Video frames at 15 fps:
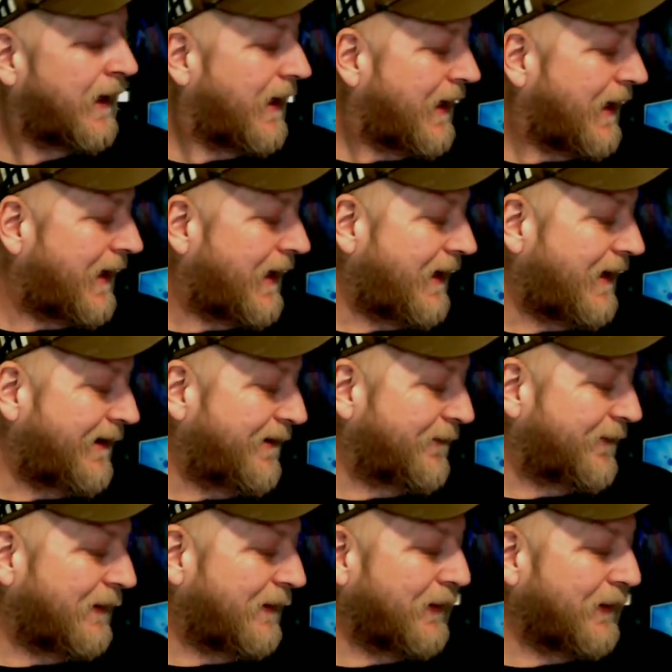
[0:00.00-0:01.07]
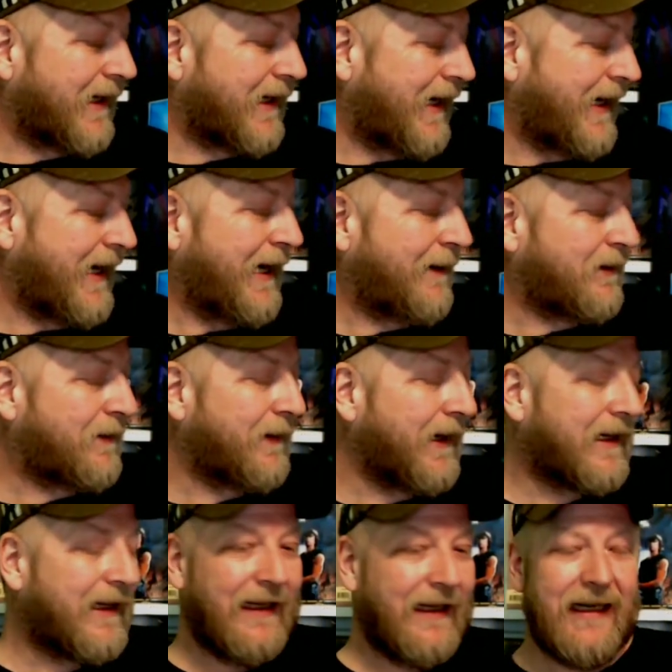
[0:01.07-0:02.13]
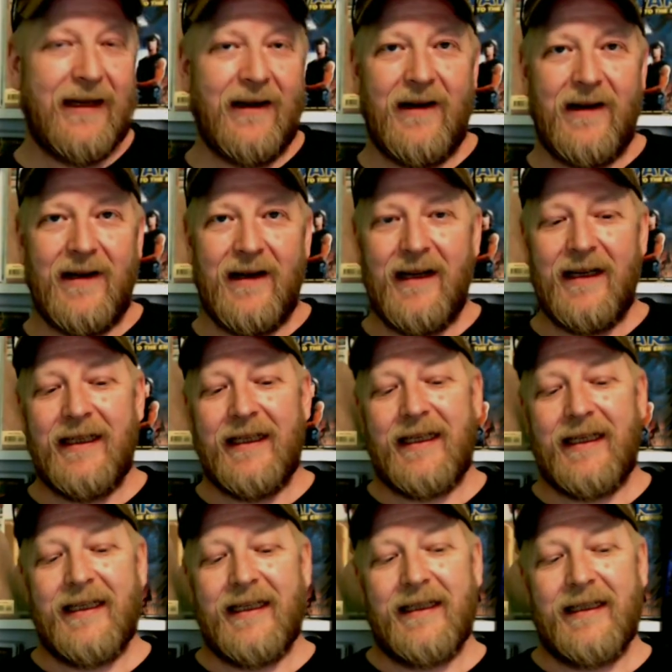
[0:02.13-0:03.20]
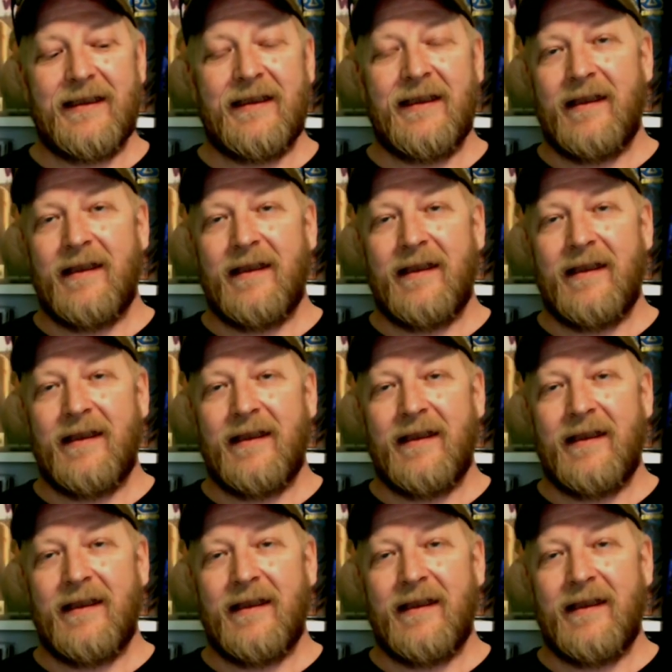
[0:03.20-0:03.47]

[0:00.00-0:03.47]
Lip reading: A book I am speculating on is